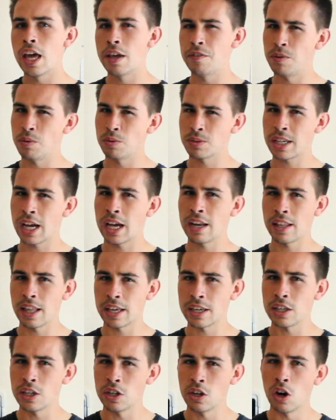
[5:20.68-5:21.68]
if it was kind of
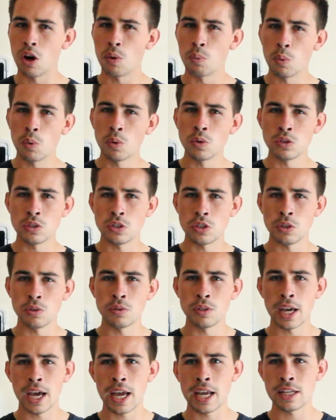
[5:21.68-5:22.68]
like, you know,
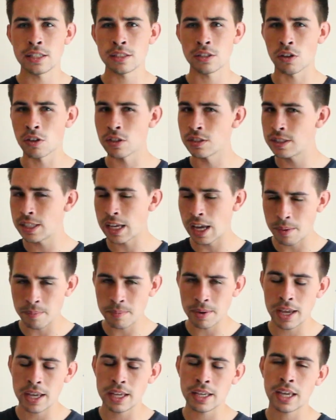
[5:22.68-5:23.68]
1-2 days or the
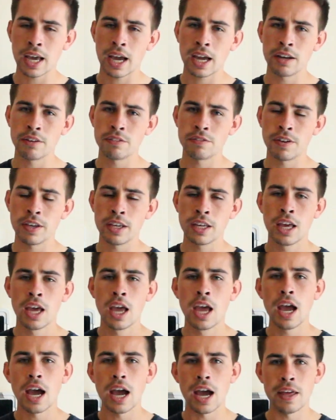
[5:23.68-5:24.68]
same day kind of thing,
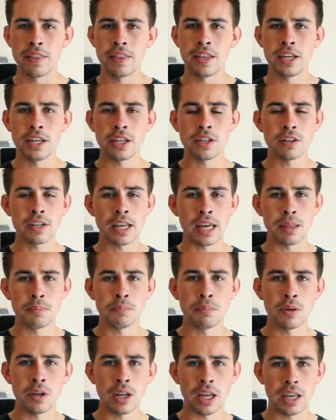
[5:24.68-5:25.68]
and then you could get the
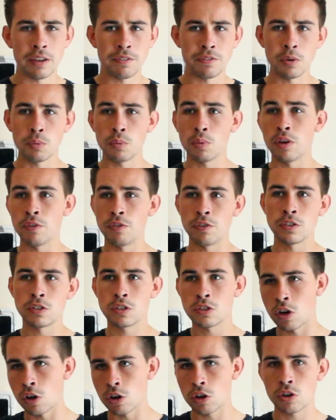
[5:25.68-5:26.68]
money if a
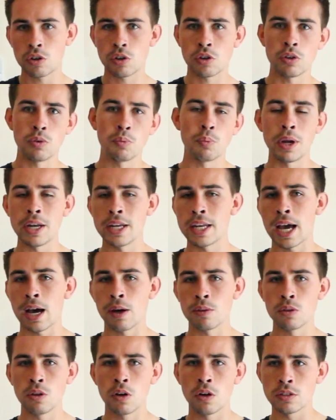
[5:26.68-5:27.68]
stock went
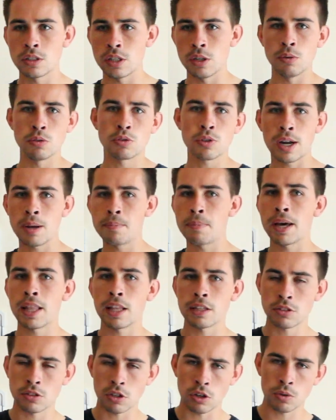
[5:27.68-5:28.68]
down loads and you were trying to buy
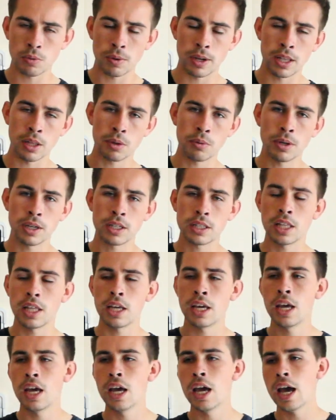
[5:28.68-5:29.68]
that stock really
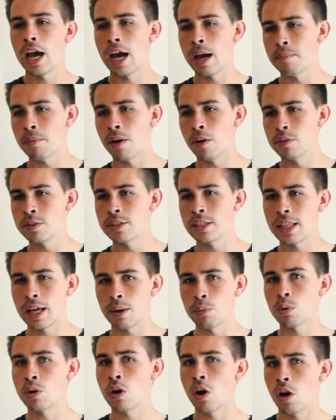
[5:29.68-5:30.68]
quickly. Obviously
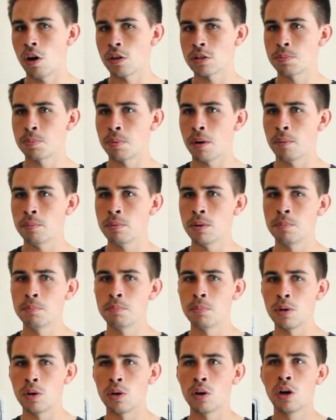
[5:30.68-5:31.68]
that would cause a
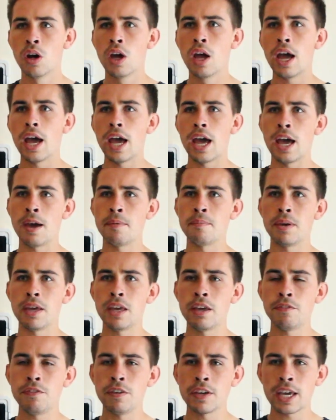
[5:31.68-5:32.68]
problem, but
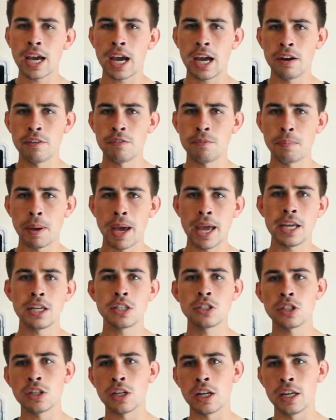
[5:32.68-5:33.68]
if you're kind of
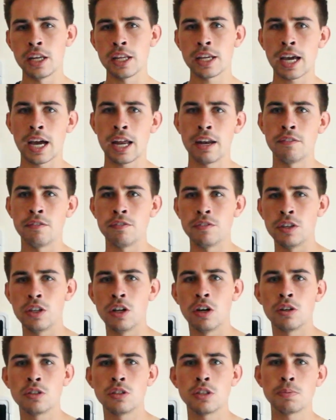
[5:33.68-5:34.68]
patient and you kind of, you
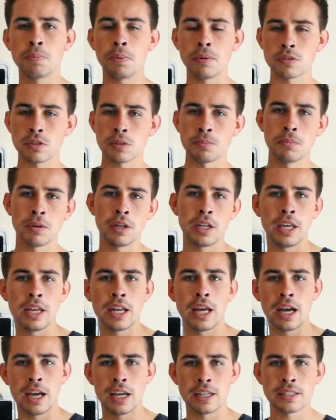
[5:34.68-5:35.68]
know, just put some money
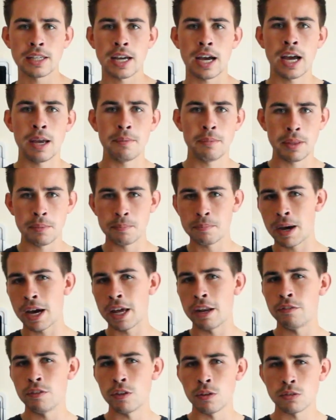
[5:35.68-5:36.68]
in at a time and then
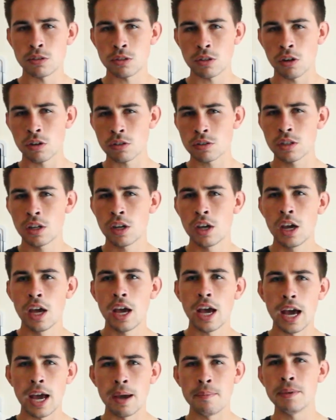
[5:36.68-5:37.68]
buying a few stocks,
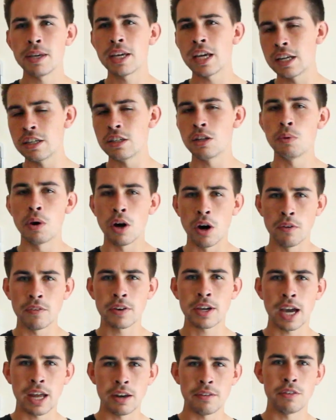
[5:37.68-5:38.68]
you can do it
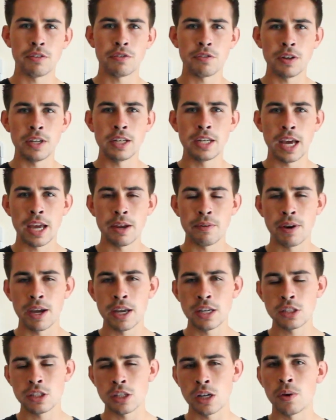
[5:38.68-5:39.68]
over kind of a 3 day
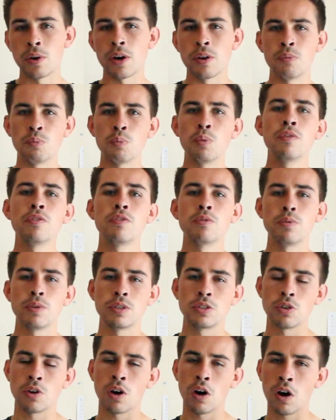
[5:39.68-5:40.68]
ratio. And with the
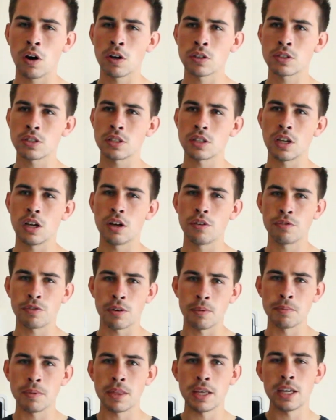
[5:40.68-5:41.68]
withdrawals
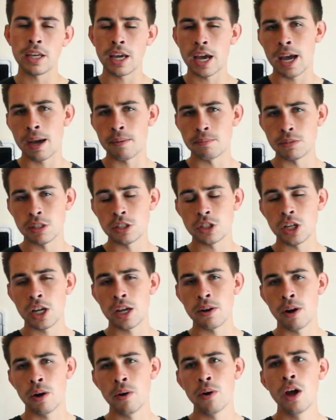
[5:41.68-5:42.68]
from the
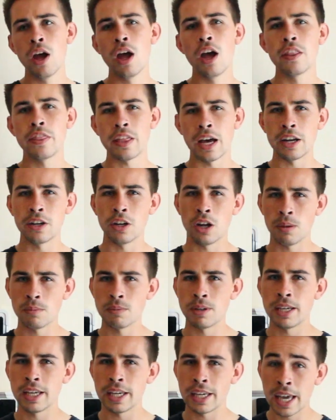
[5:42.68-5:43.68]
Degiro, that
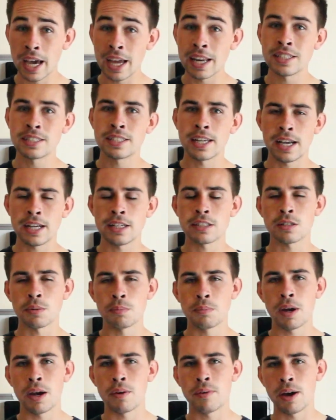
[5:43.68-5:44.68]
normally again takes
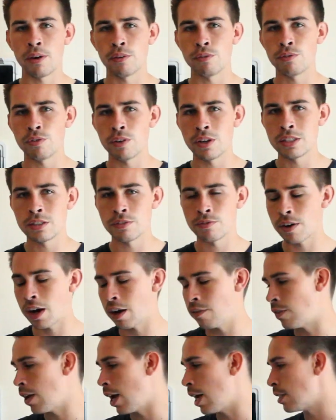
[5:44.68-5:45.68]
somewhere around 3 to
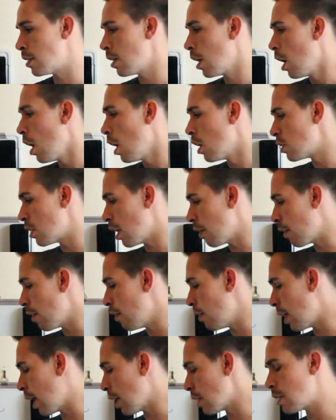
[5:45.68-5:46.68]
5 days. So I'm
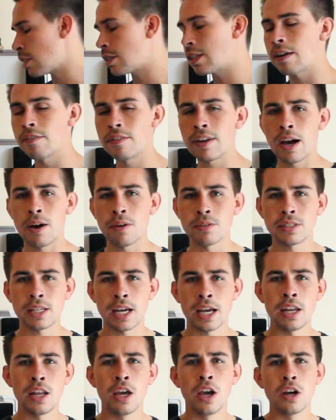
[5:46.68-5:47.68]
giving that 7 out of
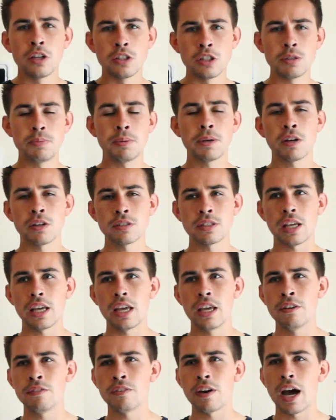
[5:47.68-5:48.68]
10, just because
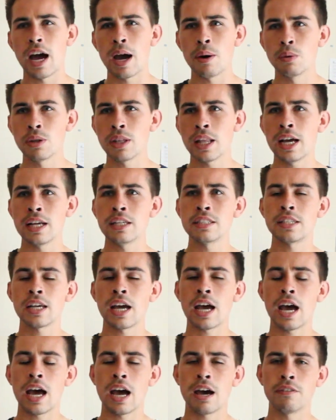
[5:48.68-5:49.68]
if I would like to
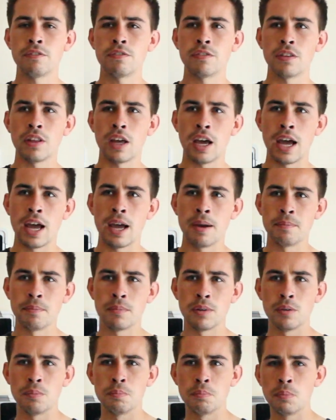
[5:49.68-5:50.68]
have
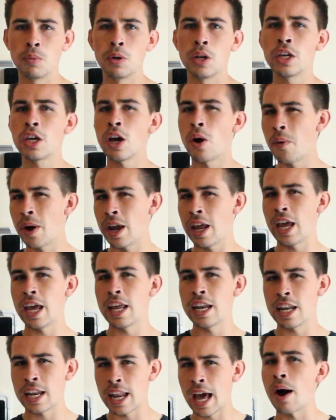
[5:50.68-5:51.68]
money go
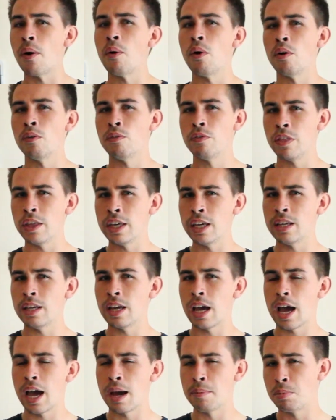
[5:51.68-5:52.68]
in and out of
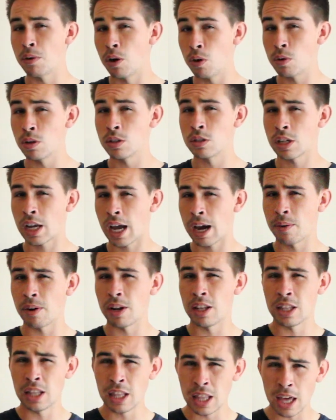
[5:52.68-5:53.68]
the brokerage
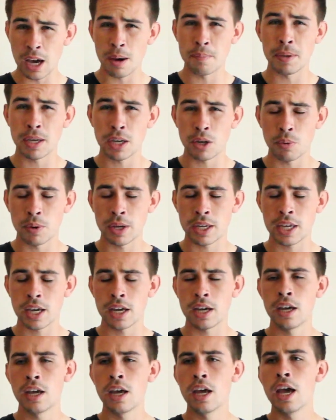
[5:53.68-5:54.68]
account a little bit
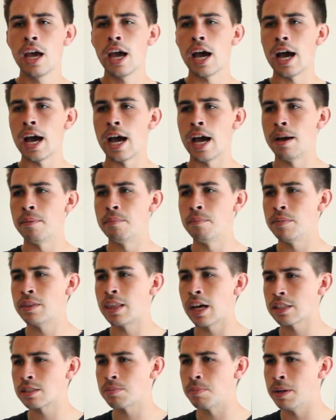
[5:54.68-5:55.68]
quicker,
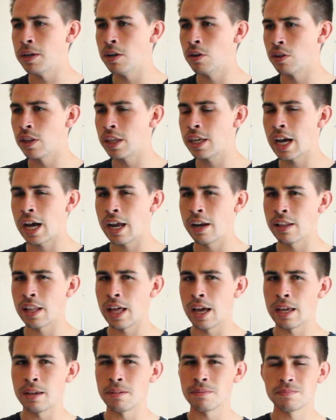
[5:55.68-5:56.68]
that's my only kind of
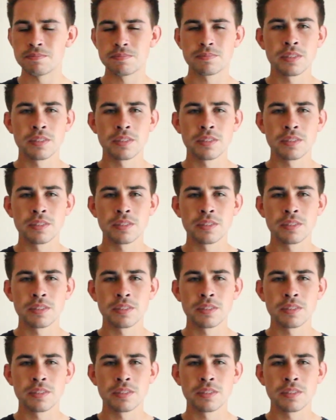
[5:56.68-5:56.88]
like